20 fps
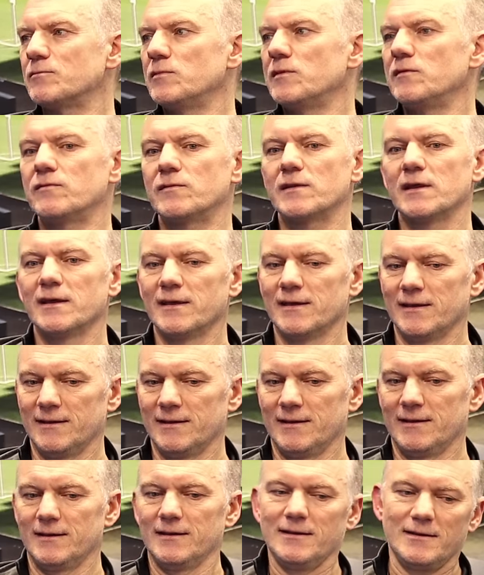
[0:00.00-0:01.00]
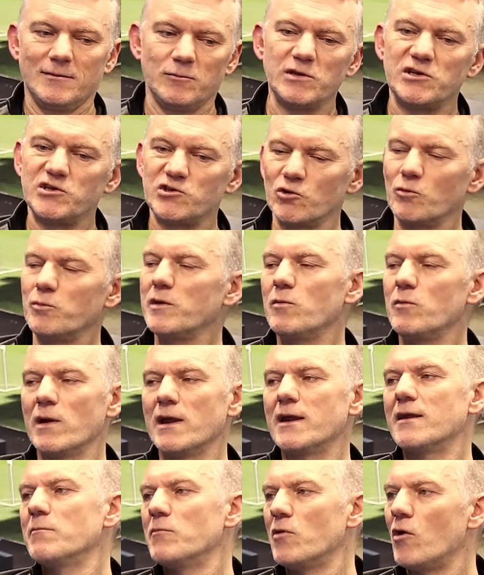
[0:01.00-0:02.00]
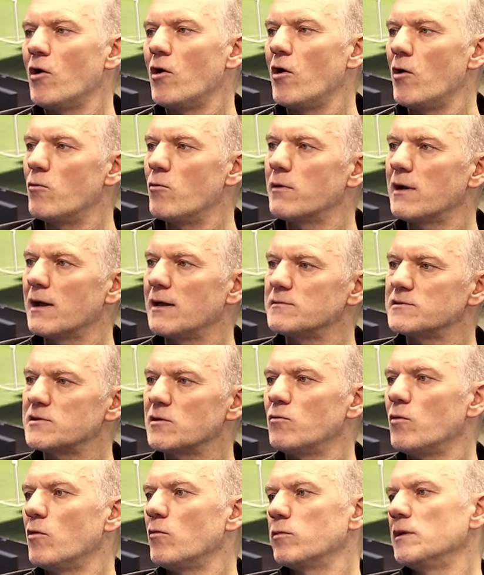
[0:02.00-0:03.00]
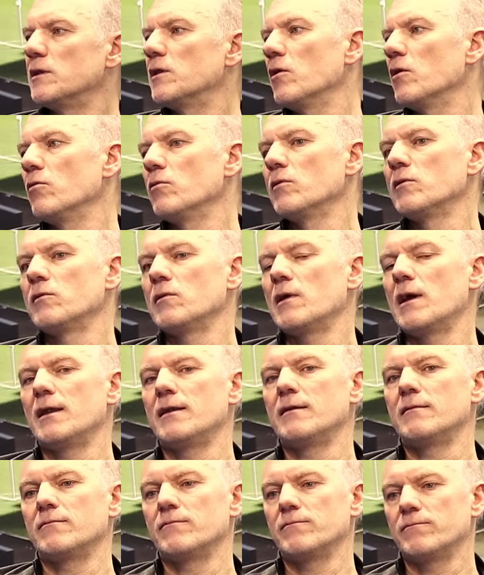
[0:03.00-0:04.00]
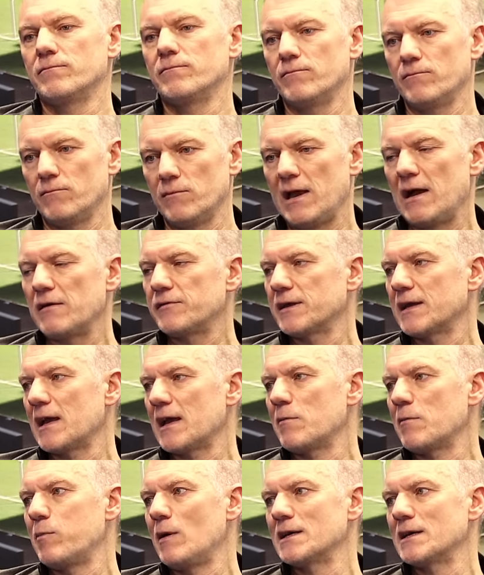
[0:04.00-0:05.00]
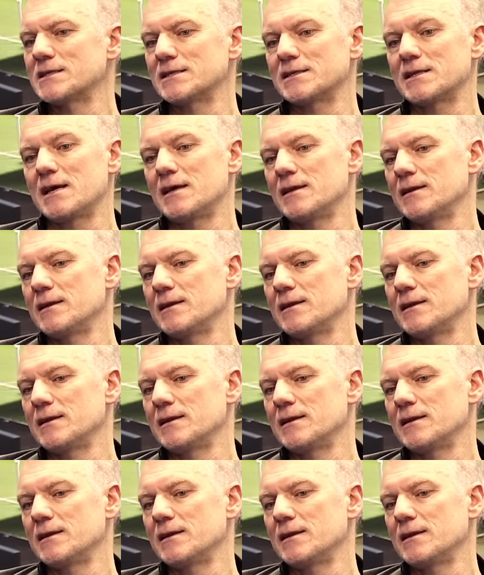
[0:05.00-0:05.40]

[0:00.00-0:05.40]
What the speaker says: We should be winning more home games than what we do, and we have to get back to that.